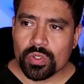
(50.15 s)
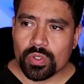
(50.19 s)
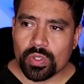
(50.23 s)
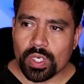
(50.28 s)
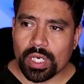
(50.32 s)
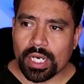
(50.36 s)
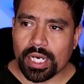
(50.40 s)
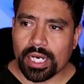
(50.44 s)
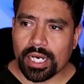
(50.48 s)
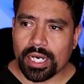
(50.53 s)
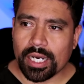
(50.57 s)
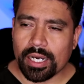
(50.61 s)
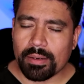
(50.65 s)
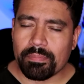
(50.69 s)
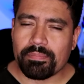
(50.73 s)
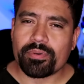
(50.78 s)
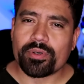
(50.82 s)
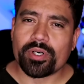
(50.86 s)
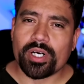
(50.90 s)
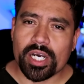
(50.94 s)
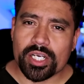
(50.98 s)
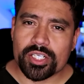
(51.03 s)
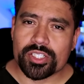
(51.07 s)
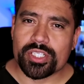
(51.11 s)

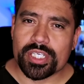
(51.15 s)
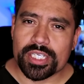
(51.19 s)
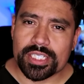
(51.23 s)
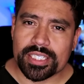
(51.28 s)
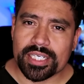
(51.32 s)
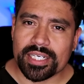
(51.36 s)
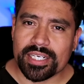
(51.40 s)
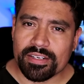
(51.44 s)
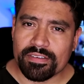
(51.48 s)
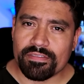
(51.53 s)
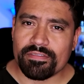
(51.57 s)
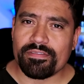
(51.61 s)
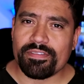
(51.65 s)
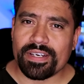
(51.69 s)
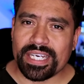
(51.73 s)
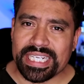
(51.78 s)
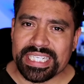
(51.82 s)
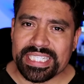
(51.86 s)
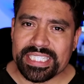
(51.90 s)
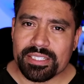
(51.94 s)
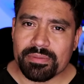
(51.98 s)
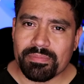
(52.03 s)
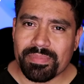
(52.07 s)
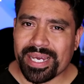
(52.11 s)
process an
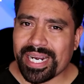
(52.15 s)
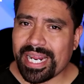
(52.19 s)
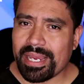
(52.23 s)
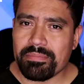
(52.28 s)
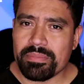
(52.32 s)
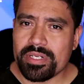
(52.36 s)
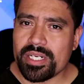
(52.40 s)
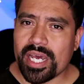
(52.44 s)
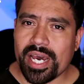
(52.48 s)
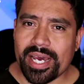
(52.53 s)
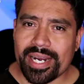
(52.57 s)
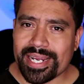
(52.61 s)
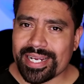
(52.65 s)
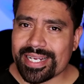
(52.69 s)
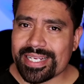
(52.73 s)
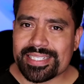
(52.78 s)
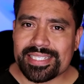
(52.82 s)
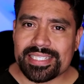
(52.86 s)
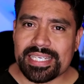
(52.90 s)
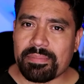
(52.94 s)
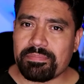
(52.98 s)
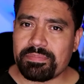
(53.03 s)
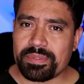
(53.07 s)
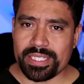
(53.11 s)
event, but I'm not
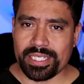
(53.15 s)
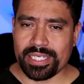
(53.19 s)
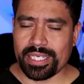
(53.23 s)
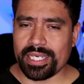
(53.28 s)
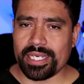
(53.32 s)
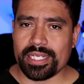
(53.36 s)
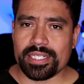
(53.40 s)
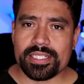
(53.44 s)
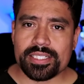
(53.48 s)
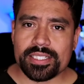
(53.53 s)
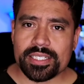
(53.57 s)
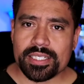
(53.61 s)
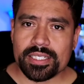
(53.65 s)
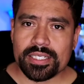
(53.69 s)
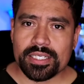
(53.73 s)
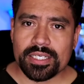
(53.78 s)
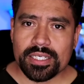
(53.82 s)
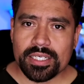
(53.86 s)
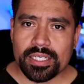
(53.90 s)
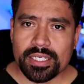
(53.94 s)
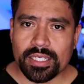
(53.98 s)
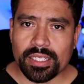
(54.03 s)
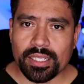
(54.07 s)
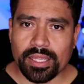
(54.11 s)
accepting it.
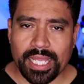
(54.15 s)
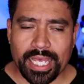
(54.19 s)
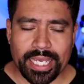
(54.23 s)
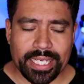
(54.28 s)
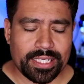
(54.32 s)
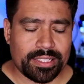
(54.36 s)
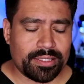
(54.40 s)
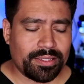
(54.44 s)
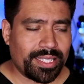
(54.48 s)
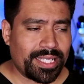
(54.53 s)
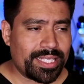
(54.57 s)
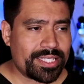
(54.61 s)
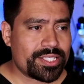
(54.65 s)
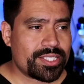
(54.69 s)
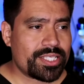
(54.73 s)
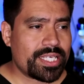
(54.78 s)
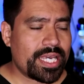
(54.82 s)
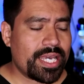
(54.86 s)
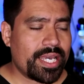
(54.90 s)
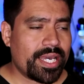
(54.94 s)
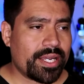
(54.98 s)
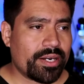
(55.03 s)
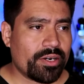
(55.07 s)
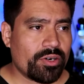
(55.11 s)
Like, let's
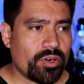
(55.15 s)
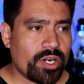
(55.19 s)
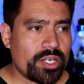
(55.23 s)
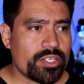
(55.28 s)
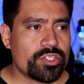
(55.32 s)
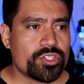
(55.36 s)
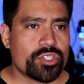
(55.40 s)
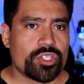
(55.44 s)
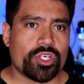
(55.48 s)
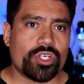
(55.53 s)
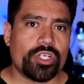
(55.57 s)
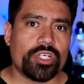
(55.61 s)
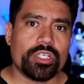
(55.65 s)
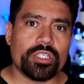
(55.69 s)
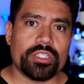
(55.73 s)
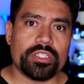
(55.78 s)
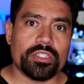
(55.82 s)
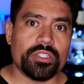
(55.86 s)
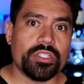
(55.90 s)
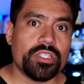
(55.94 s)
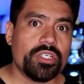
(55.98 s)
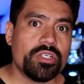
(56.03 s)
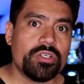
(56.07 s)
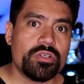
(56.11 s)
say, I don't know, I just heard
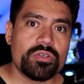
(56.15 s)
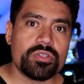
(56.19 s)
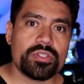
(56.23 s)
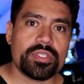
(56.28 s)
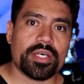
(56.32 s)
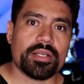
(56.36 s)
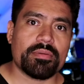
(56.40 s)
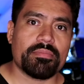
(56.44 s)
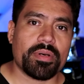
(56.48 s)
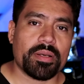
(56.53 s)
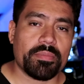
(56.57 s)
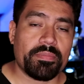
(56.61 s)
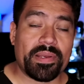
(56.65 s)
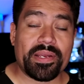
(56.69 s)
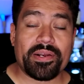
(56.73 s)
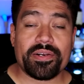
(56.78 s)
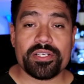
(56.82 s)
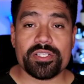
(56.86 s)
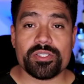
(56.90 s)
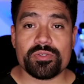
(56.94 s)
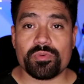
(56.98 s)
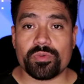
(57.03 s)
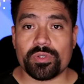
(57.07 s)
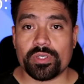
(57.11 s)
the news that my
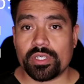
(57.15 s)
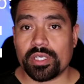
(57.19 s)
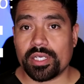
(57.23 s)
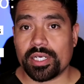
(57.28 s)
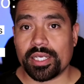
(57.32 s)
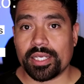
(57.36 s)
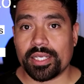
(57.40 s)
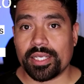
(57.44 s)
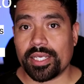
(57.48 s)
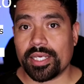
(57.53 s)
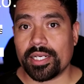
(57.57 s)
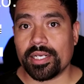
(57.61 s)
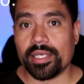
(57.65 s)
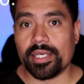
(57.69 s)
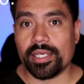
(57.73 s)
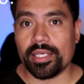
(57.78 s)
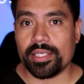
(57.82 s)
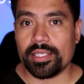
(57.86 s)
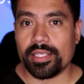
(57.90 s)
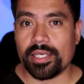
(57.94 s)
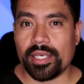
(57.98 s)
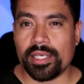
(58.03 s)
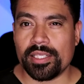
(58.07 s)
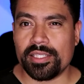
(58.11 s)
parents were gonna get
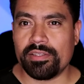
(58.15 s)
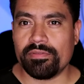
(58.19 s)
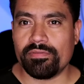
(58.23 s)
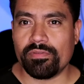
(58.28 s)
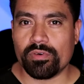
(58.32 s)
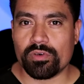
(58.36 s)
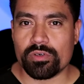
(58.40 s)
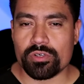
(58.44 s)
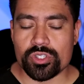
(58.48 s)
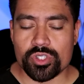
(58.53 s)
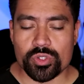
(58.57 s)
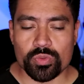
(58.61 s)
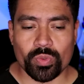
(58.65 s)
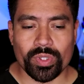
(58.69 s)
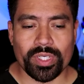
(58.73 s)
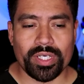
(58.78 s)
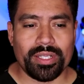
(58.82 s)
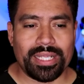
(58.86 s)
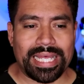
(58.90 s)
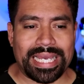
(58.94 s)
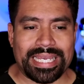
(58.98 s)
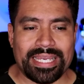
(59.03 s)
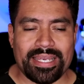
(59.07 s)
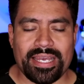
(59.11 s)
a divorce.
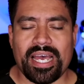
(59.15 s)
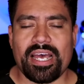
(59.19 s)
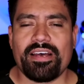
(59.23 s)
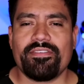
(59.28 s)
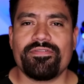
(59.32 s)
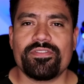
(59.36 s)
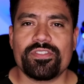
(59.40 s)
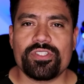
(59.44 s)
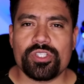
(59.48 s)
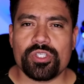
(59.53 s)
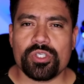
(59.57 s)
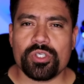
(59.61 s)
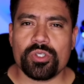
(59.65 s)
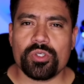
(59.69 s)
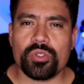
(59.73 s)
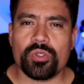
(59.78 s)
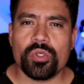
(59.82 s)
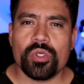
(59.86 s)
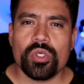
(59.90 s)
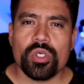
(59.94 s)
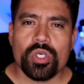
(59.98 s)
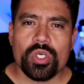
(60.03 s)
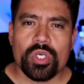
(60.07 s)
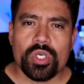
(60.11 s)
Well, I have to
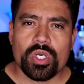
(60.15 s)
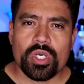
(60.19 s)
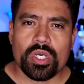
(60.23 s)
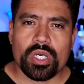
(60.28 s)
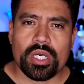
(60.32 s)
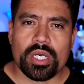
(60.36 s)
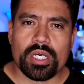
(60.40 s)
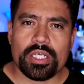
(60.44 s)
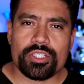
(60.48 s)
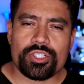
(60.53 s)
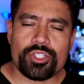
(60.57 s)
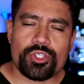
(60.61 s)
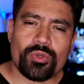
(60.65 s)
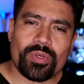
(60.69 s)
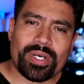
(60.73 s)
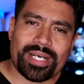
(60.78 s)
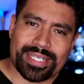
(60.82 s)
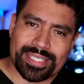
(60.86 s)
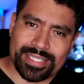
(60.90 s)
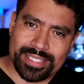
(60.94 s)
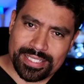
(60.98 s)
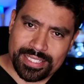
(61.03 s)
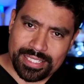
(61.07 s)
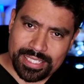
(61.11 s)

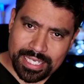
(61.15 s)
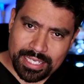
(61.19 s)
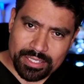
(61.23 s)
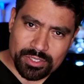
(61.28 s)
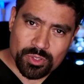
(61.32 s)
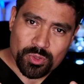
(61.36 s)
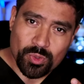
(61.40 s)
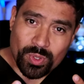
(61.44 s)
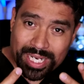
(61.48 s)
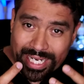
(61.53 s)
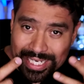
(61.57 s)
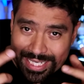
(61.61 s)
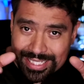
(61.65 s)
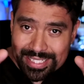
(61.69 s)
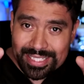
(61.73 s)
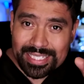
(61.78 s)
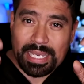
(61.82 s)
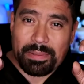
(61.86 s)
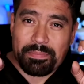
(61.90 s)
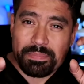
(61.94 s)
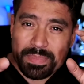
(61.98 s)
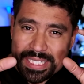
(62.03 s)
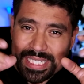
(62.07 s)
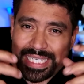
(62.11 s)
accept
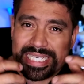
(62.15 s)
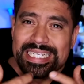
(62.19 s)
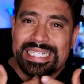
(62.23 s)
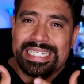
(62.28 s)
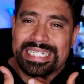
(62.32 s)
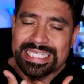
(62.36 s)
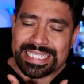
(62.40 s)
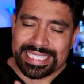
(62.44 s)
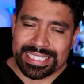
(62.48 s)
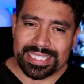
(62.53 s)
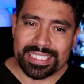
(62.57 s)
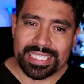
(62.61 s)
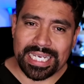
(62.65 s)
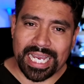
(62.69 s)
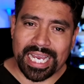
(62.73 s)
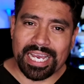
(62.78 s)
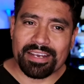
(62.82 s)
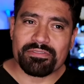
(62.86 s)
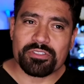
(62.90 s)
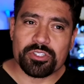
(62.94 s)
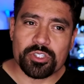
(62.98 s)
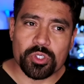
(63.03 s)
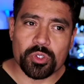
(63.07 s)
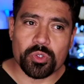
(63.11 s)
it. I
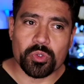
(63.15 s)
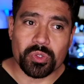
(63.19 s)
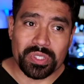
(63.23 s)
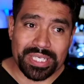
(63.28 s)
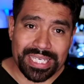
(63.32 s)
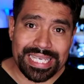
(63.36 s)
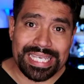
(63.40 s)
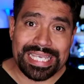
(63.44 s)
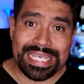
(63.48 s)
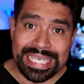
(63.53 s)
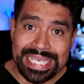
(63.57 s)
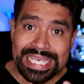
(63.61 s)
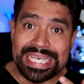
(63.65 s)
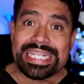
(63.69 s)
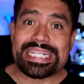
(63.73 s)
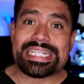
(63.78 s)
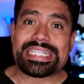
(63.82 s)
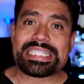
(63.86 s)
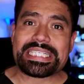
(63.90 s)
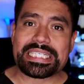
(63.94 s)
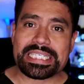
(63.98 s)
have to eat